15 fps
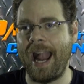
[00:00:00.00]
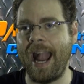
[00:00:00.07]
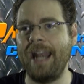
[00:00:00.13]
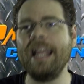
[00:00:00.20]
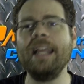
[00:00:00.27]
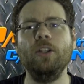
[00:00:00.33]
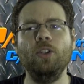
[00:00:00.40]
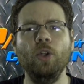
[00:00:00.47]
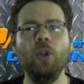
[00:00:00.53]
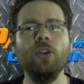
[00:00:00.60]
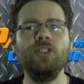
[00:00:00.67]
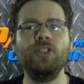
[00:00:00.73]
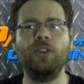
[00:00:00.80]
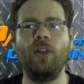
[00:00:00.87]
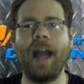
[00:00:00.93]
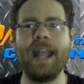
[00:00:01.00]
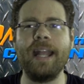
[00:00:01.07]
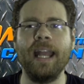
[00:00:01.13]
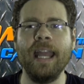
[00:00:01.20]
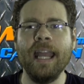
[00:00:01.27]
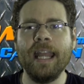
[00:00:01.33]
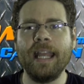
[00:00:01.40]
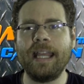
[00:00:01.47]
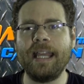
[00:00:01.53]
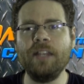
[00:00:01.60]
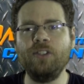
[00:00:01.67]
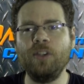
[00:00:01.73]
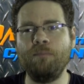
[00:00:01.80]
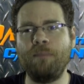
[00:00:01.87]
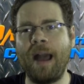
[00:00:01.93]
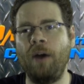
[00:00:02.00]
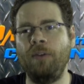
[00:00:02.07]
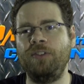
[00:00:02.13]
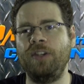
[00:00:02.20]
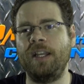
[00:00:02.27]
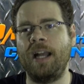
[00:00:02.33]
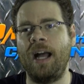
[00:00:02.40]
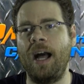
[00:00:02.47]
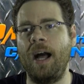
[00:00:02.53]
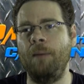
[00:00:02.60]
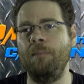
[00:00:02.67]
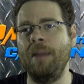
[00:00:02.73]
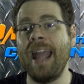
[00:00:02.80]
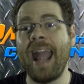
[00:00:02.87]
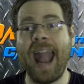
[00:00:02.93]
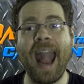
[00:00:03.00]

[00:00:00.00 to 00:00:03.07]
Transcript: And it looks like he's about to come